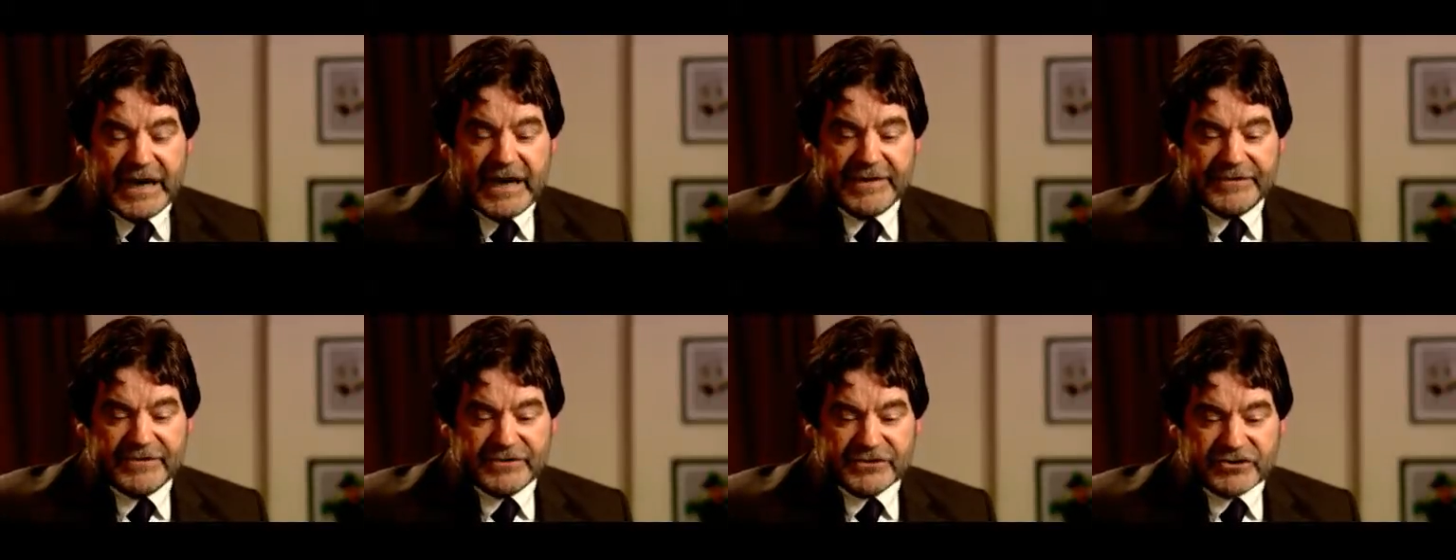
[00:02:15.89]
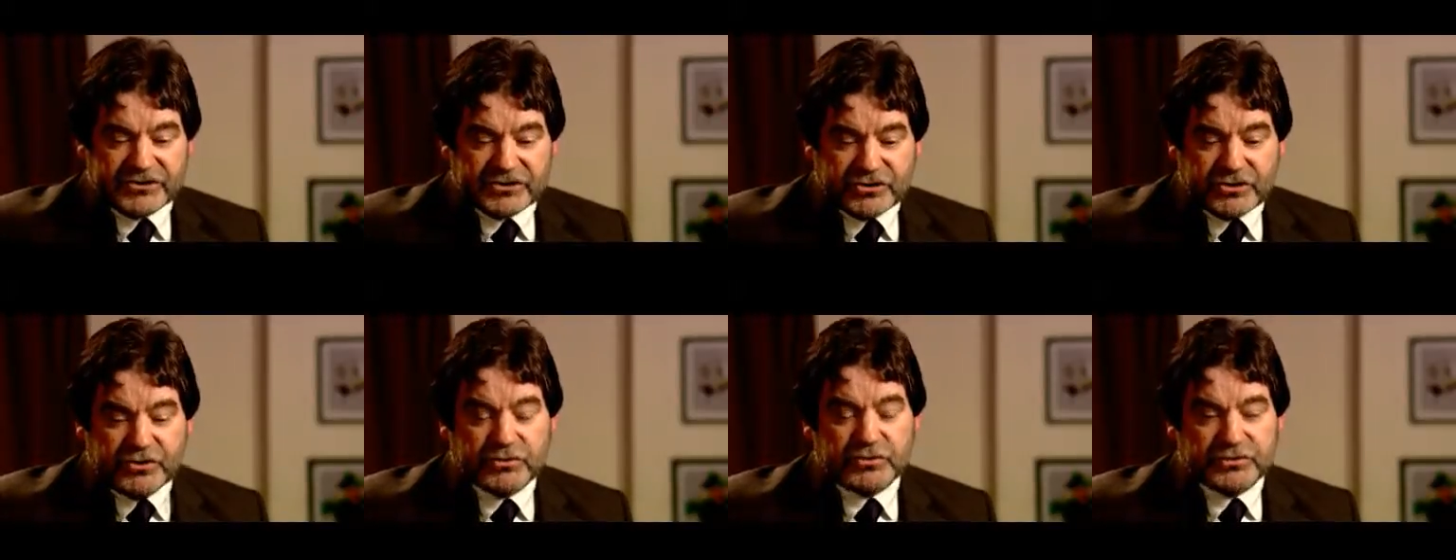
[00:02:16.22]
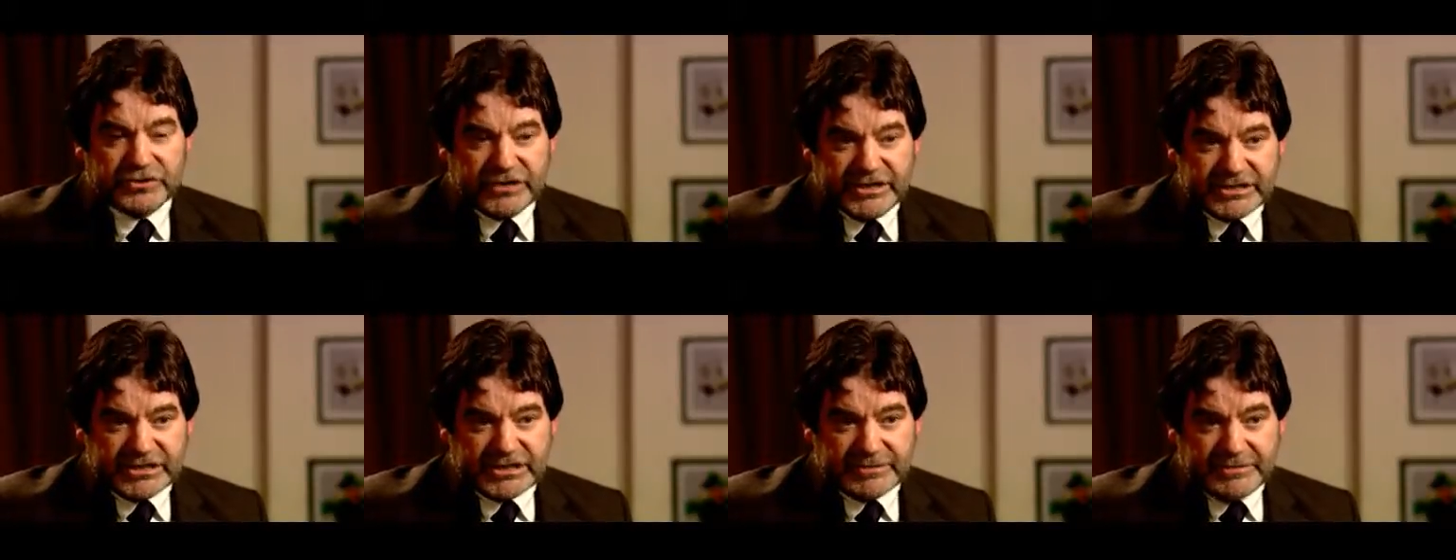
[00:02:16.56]
and the
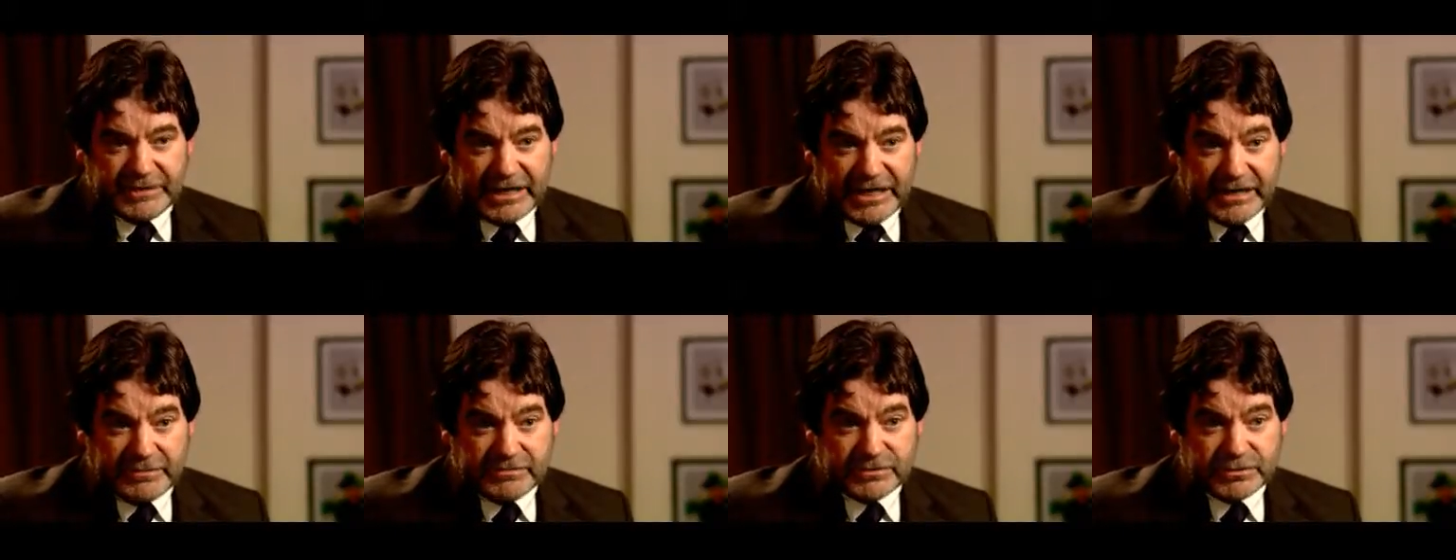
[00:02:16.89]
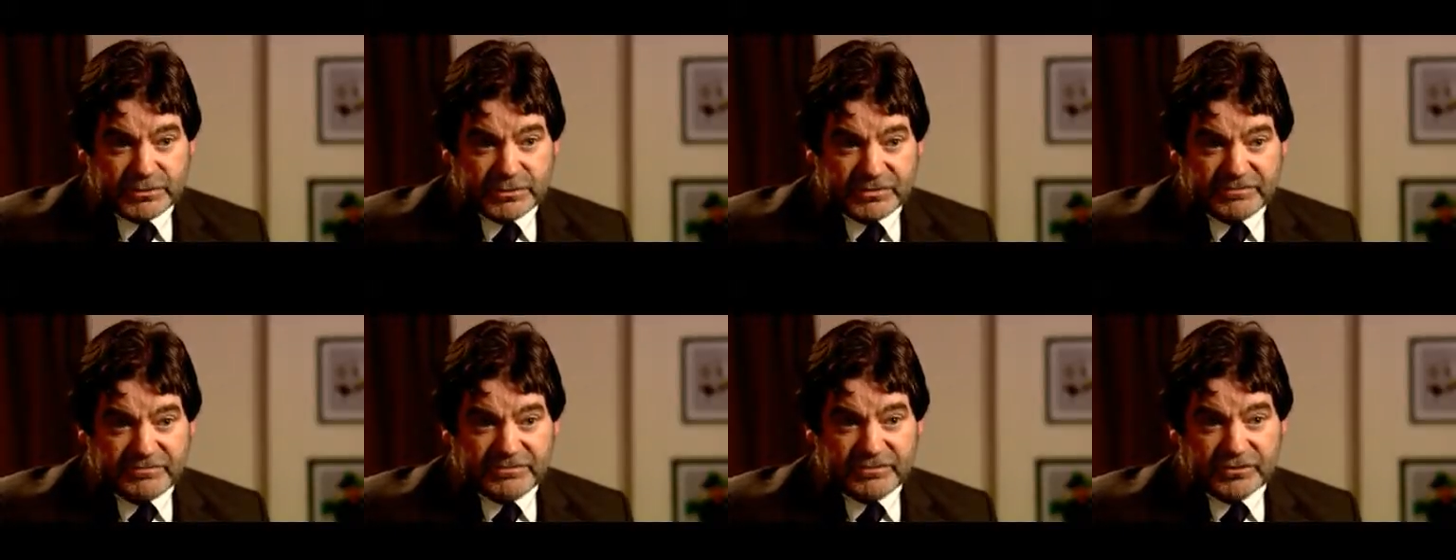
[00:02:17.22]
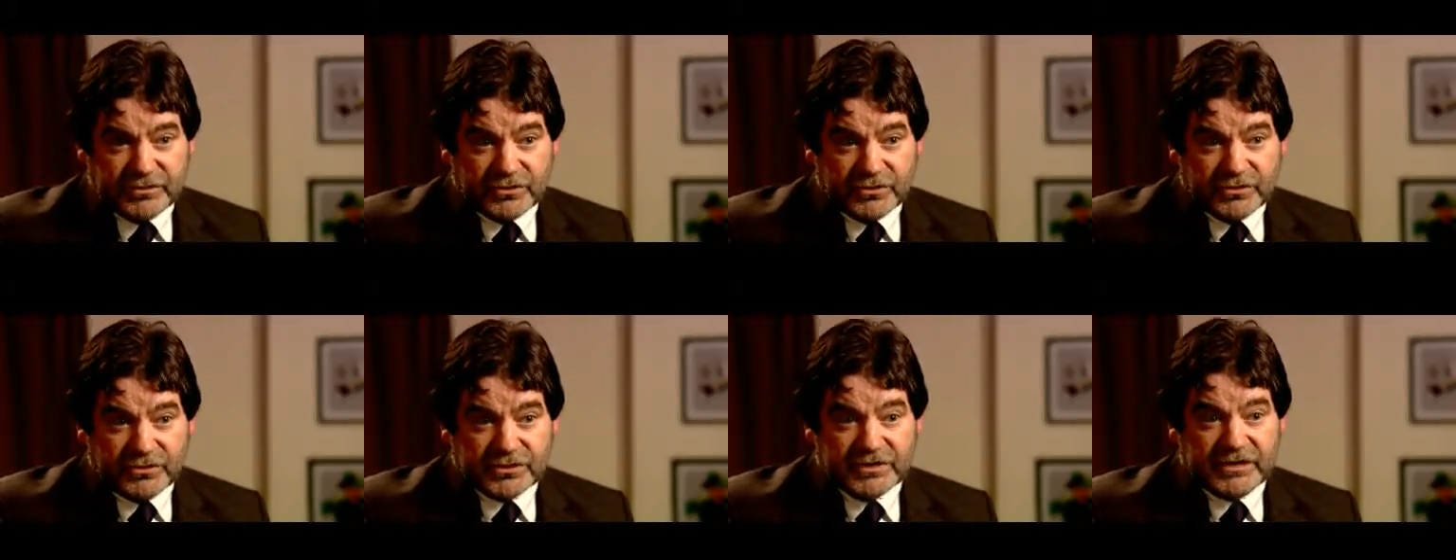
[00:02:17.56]
school needs to be able to
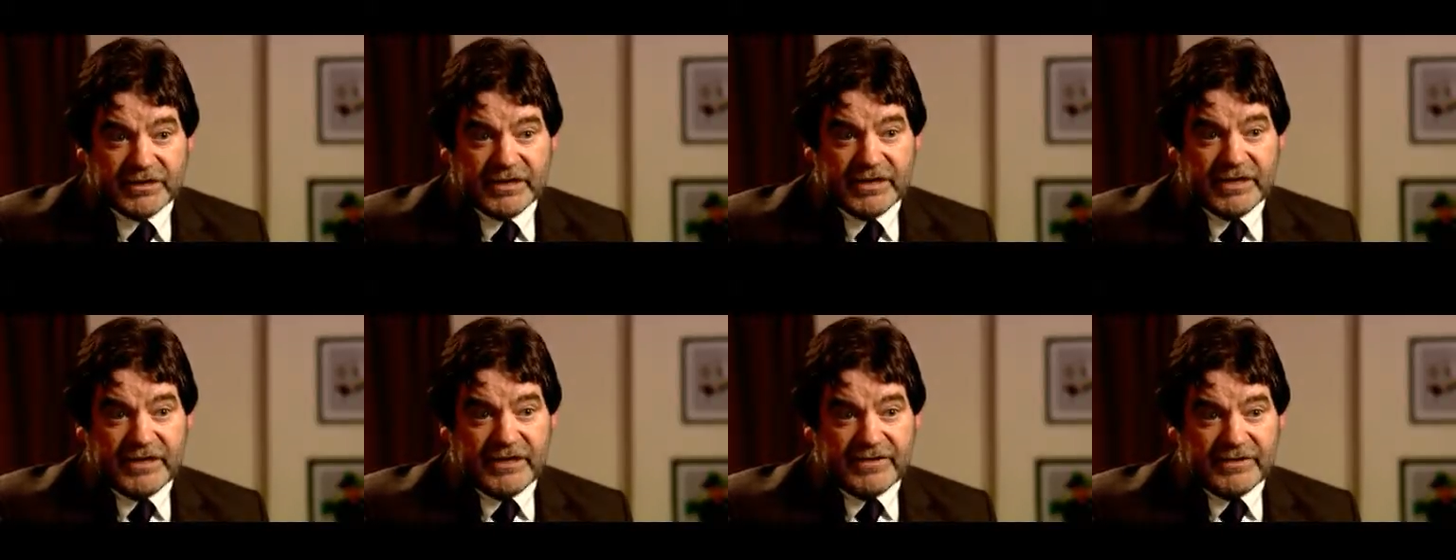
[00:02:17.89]
afford